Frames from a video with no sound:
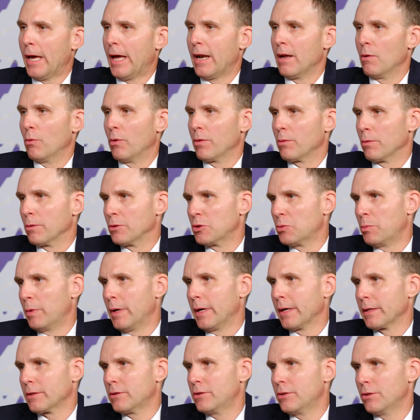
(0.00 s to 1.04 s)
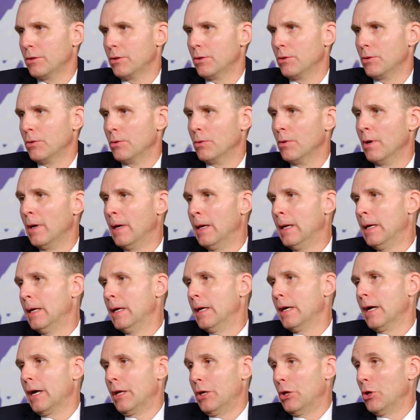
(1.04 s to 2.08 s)
at it with respect to
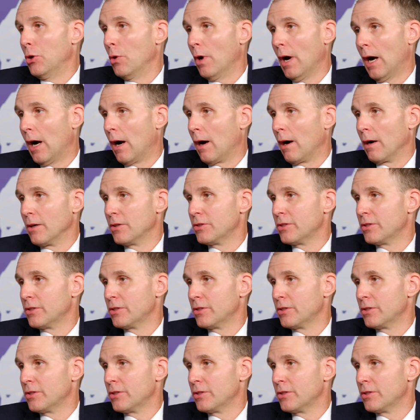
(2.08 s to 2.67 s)
a new hire,